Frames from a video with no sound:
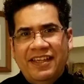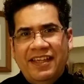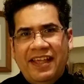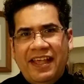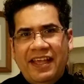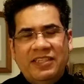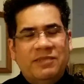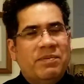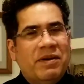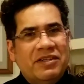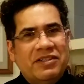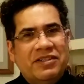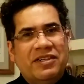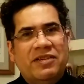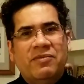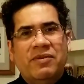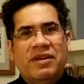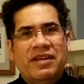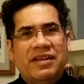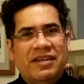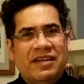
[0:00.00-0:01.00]
especially
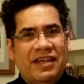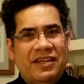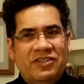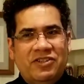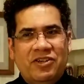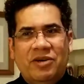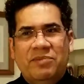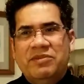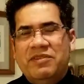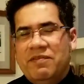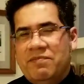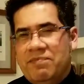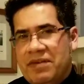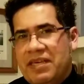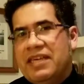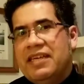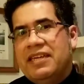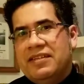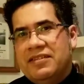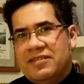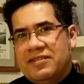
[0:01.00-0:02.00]
when in terms of
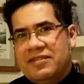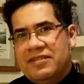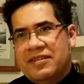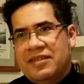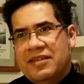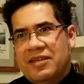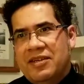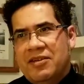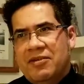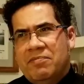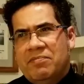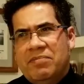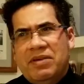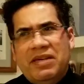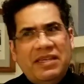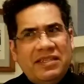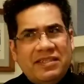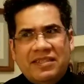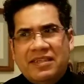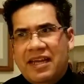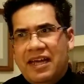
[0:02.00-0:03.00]
peace.
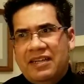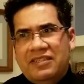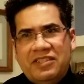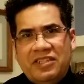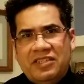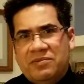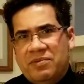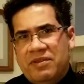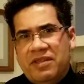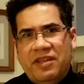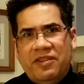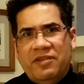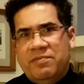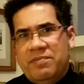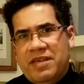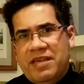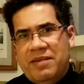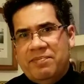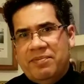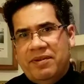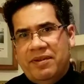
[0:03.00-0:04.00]
Peace not just with other
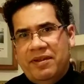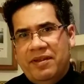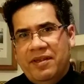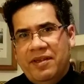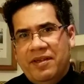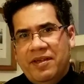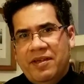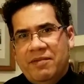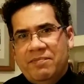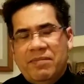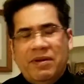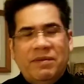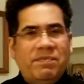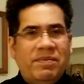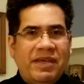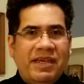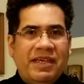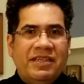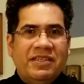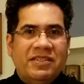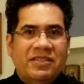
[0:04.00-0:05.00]
people, but
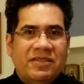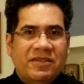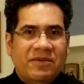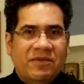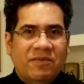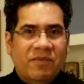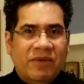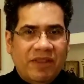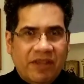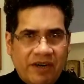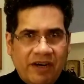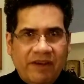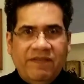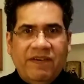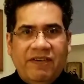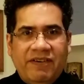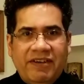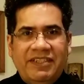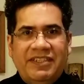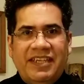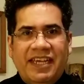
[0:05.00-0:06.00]
peace within our
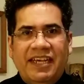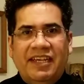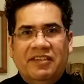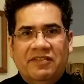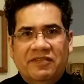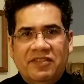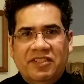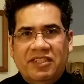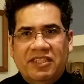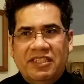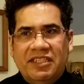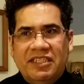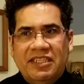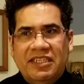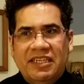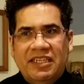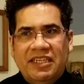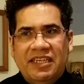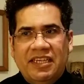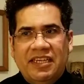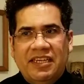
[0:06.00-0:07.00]
very selves.
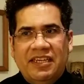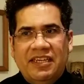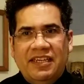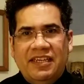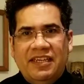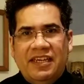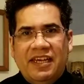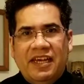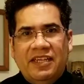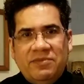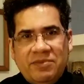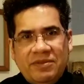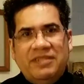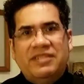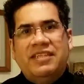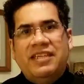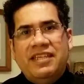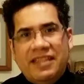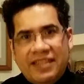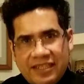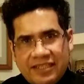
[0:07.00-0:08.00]
As we
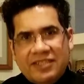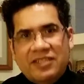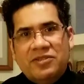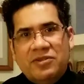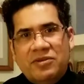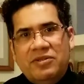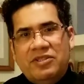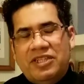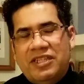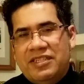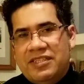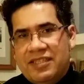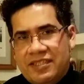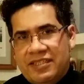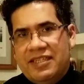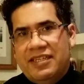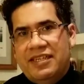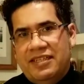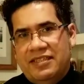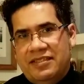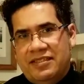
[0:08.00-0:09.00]
see, this is who Jesus
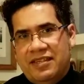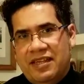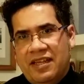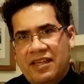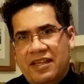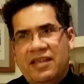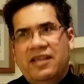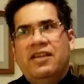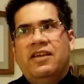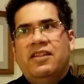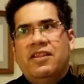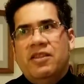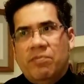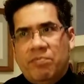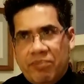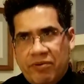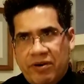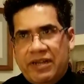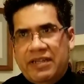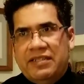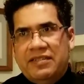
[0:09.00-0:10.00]
is, the
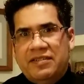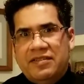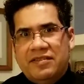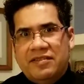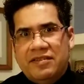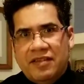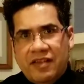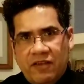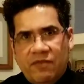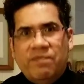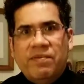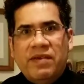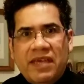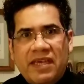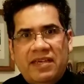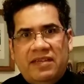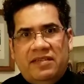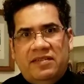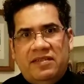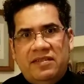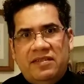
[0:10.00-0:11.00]
Prince of
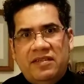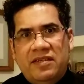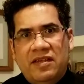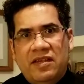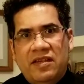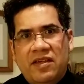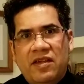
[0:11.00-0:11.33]
Peace.